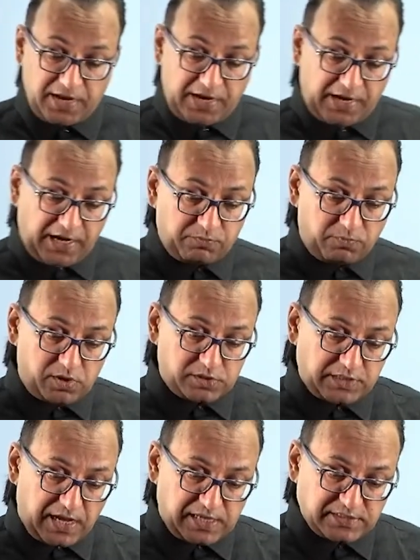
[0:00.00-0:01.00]
it was
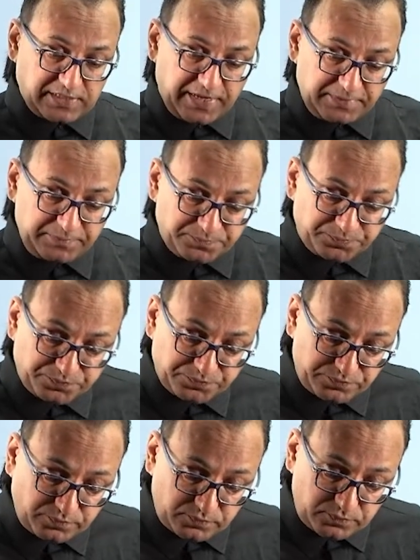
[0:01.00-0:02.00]
asking,
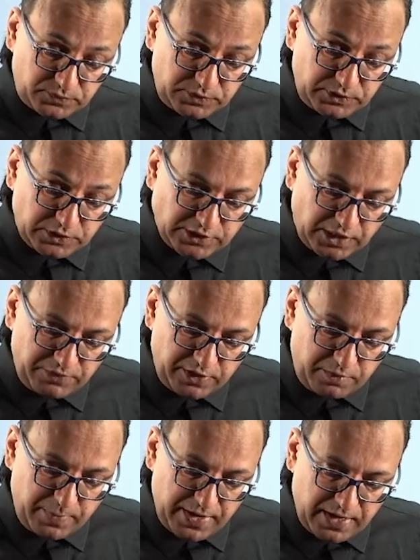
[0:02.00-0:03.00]
sir, will
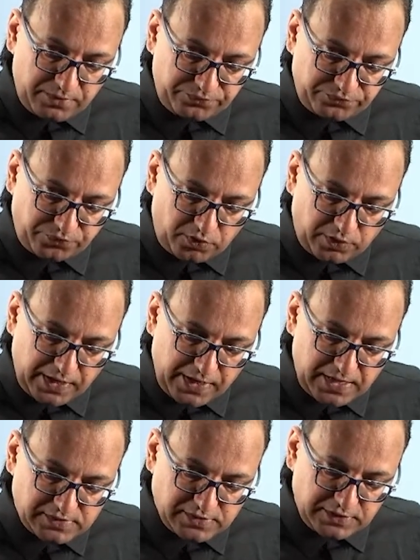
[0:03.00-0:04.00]
it be enough for
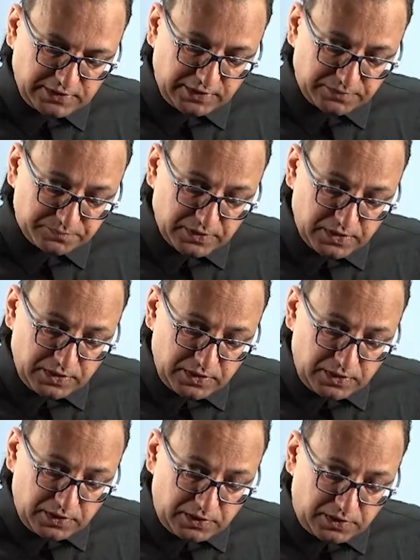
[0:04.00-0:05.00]
INI-CET?
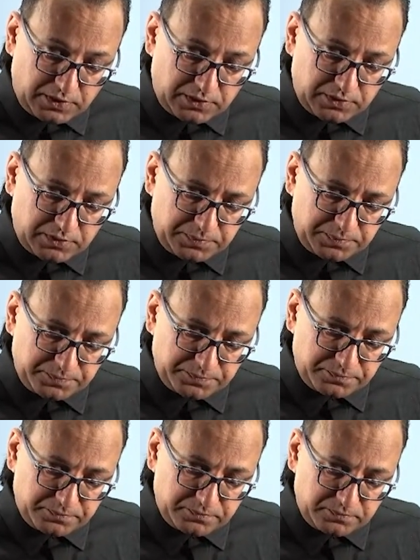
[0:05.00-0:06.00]

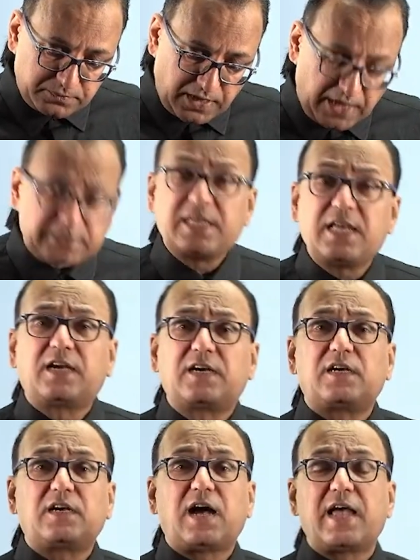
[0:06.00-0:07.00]
I think
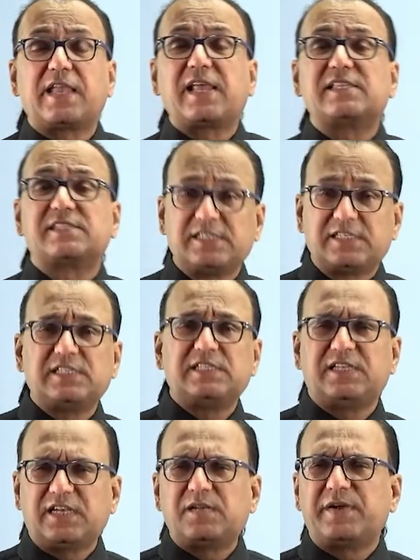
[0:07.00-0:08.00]
INI-CET,
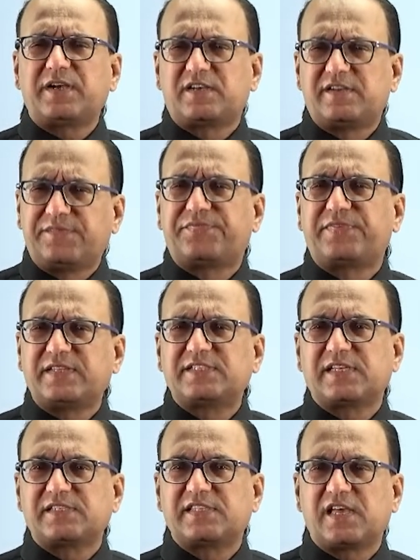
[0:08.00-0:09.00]
little bit difference
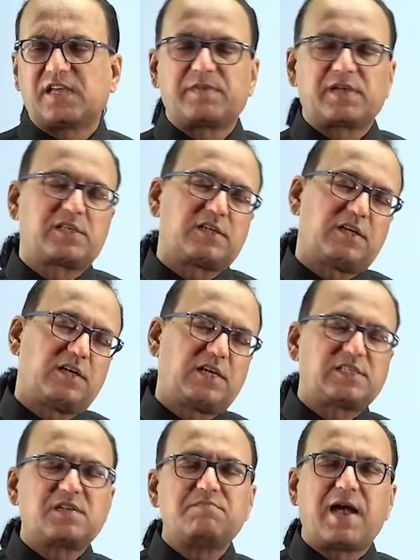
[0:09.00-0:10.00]
is there, but
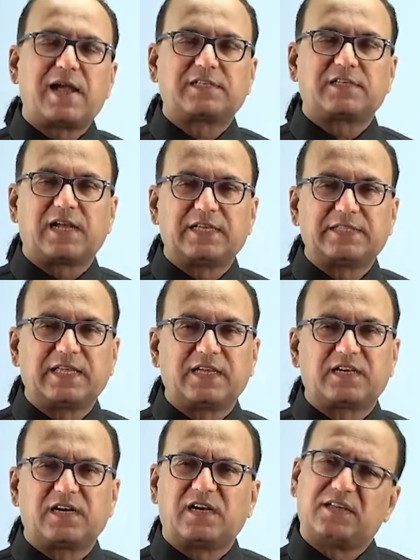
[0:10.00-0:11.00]
doesn't matter. I
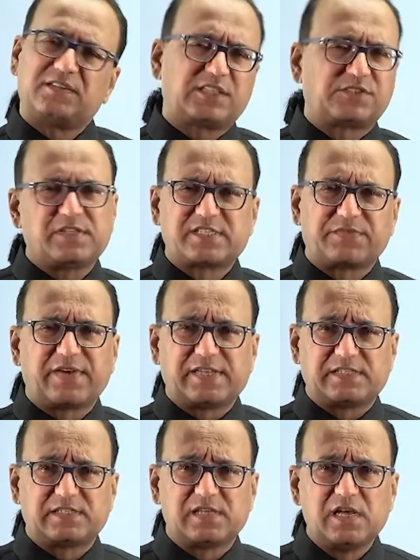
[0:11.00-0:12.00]
think this will
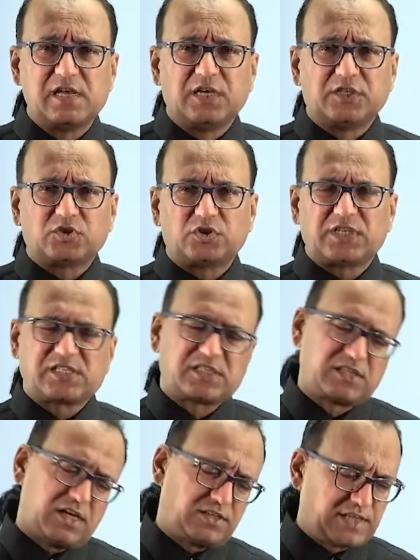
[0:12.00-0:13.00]
suffice. So
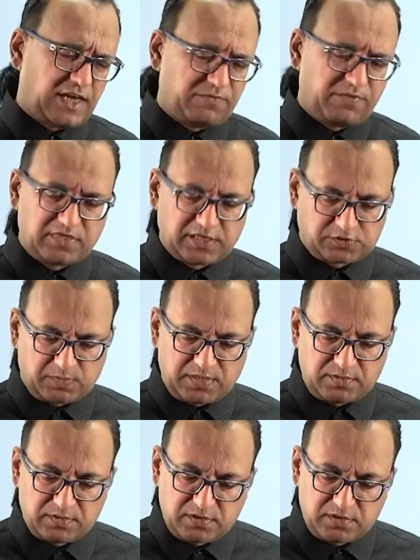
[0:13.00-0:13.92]
just stick with this one.